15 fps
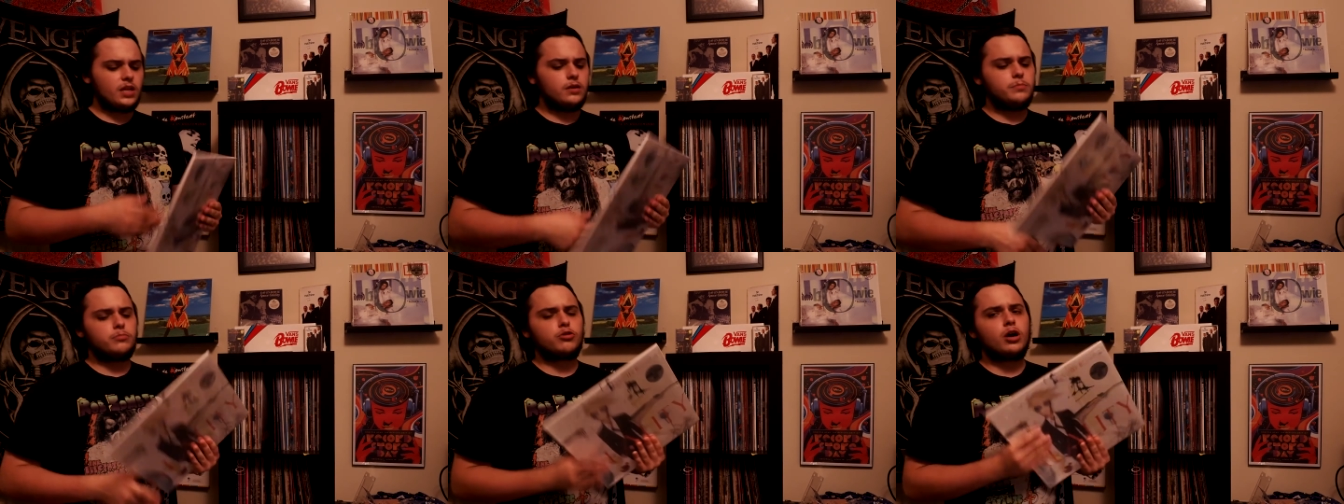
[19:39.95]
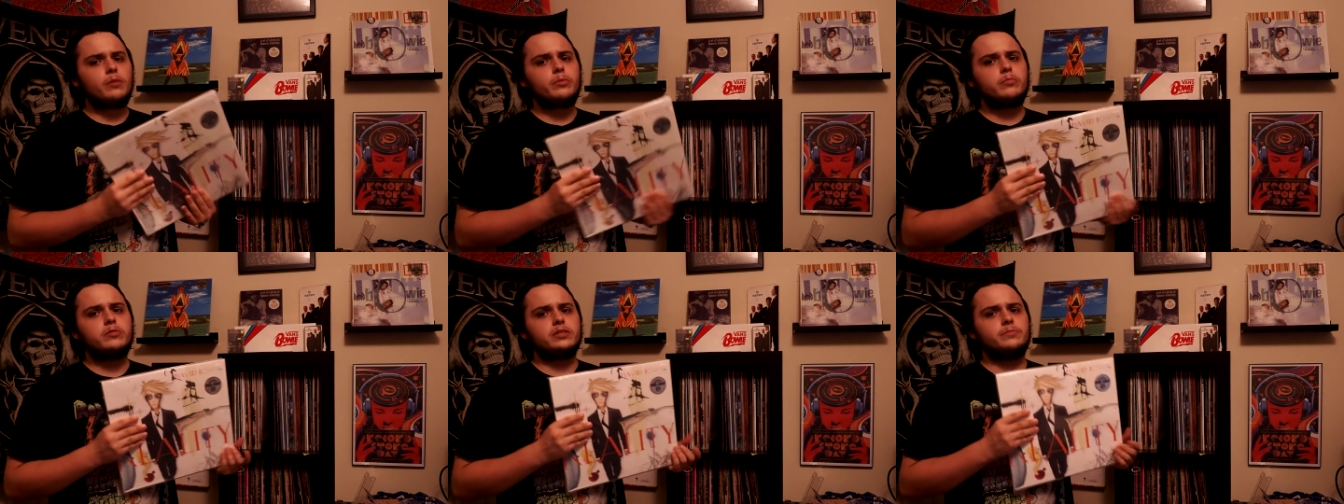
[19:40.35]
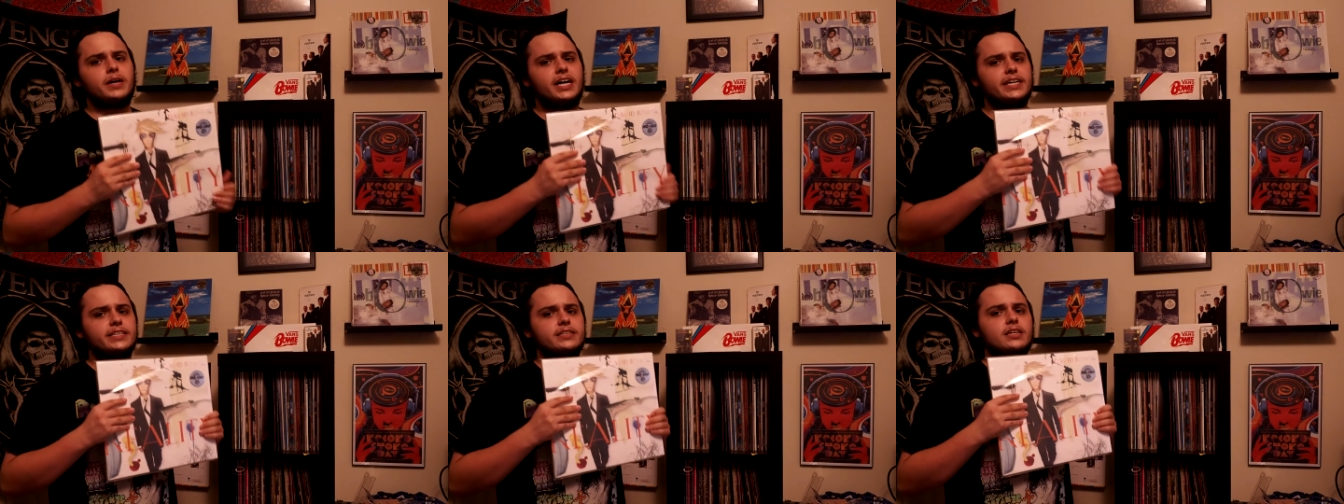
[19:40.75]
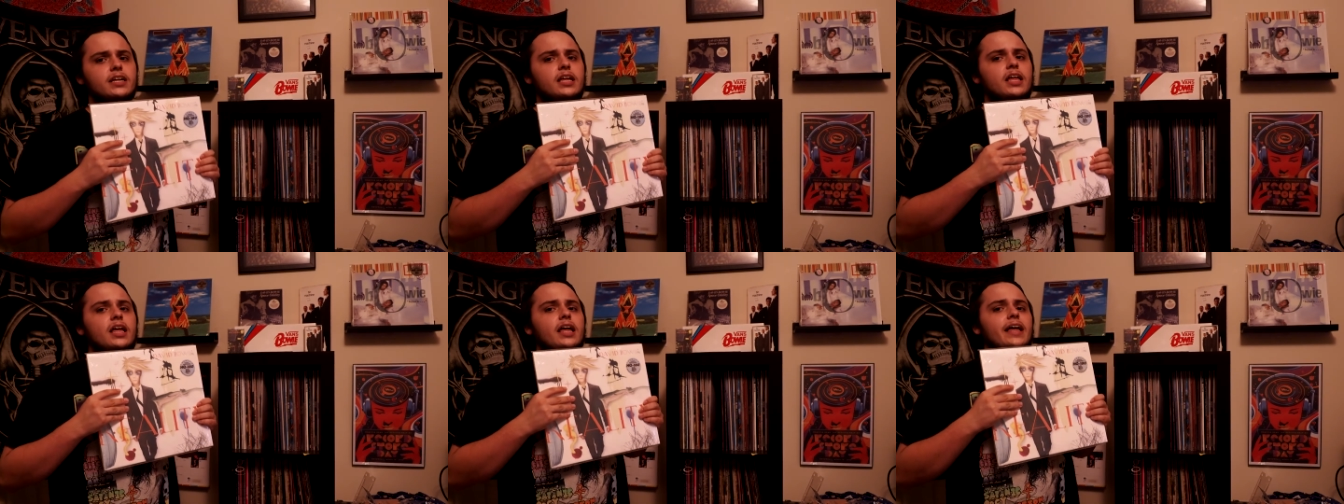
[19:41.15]
probably my
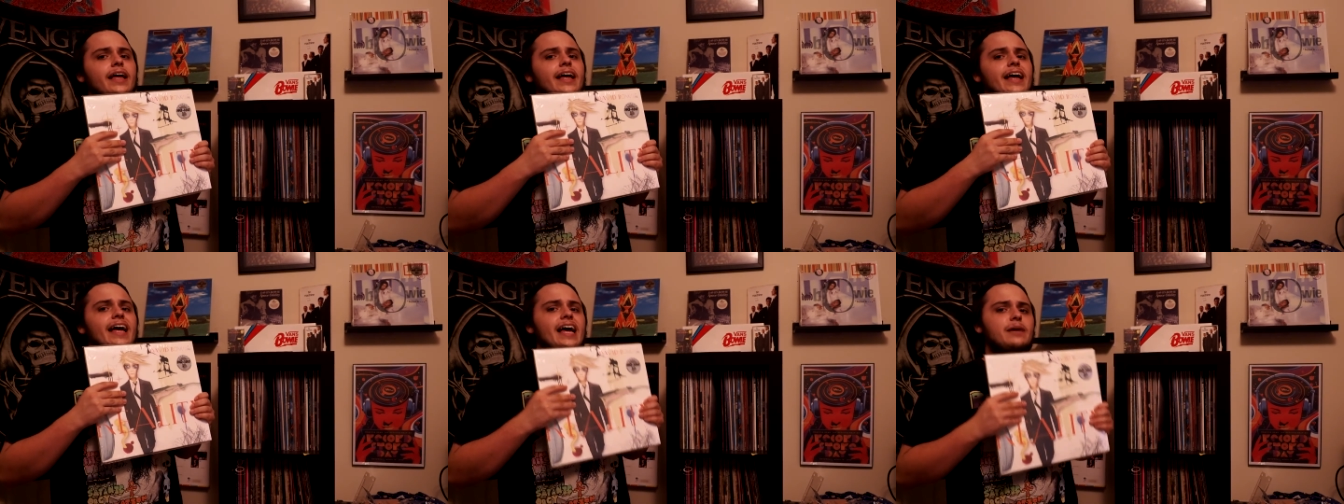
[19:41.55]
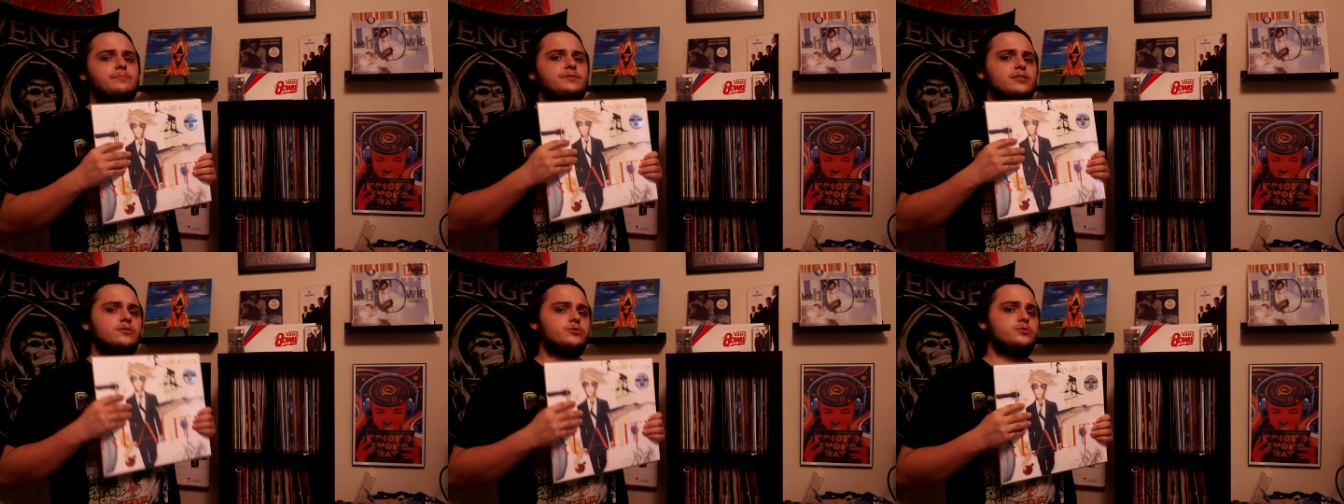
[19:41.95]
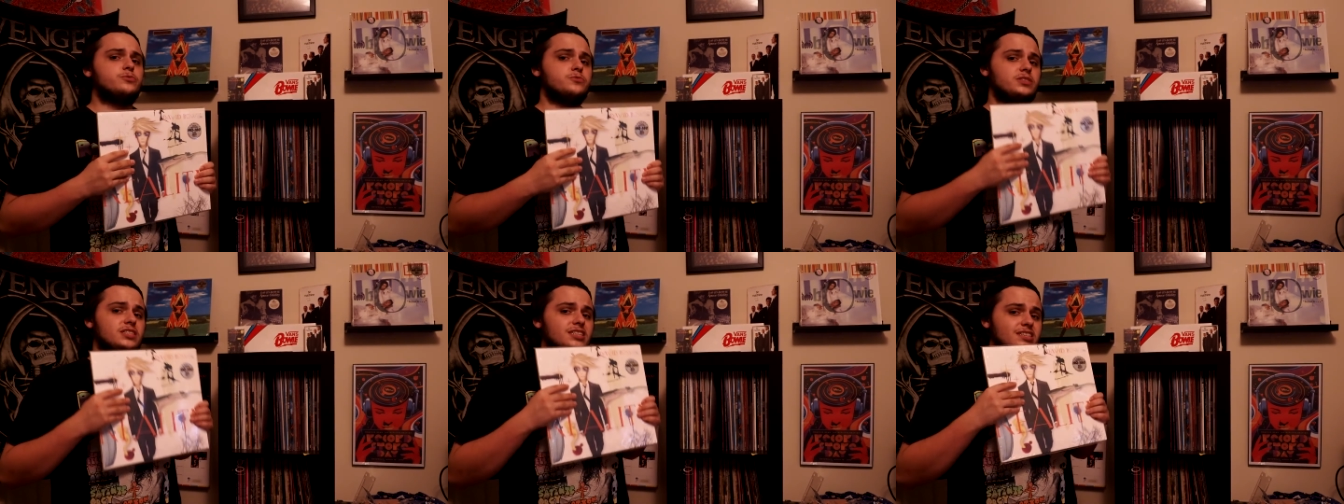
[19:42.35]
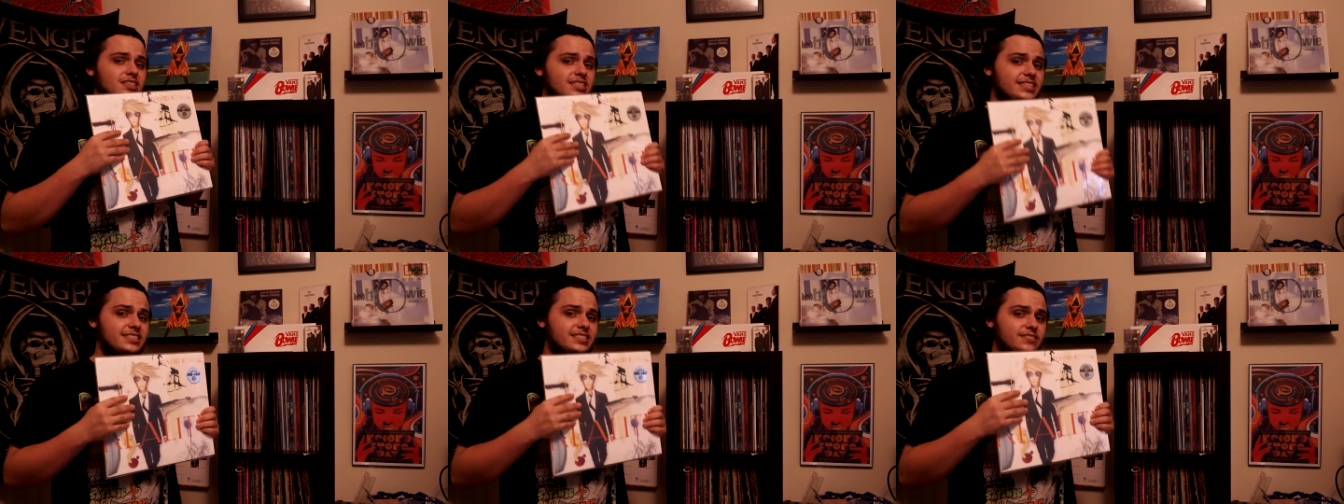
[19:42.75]
absolute
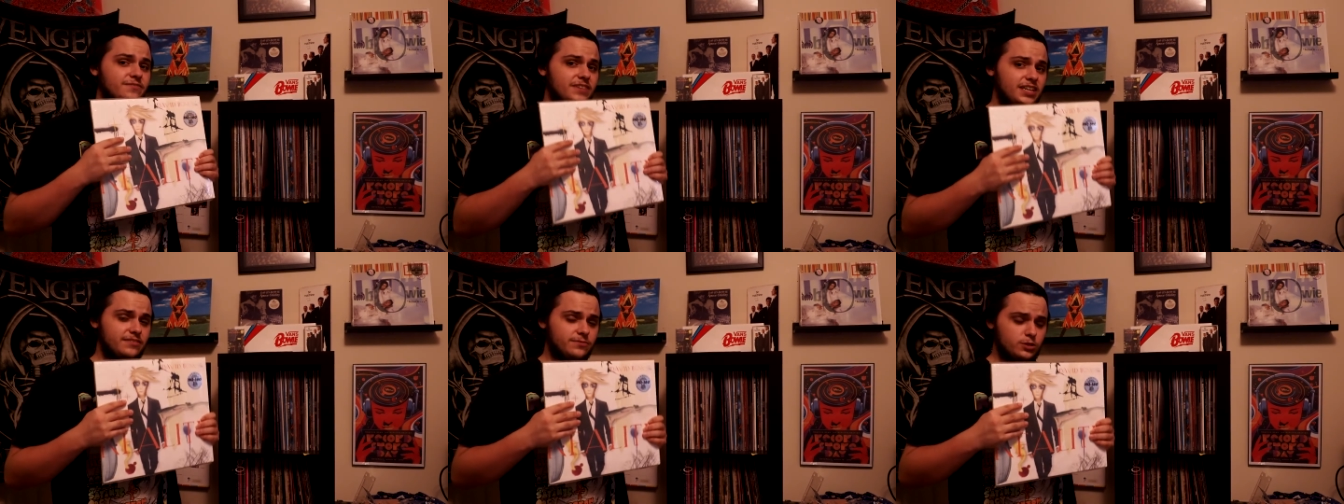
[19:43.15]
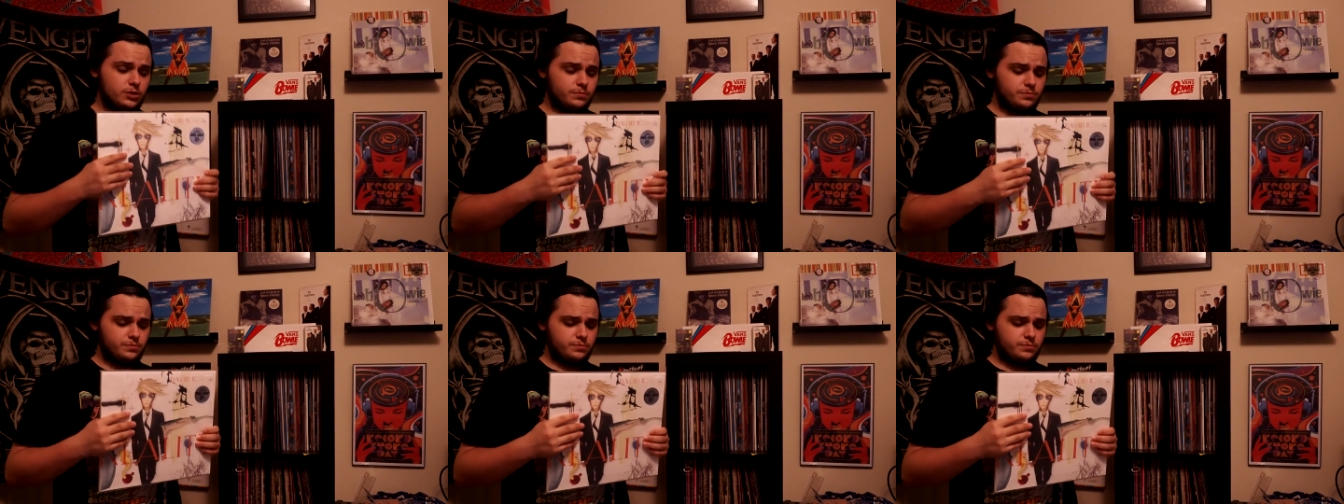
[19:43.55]
least favorite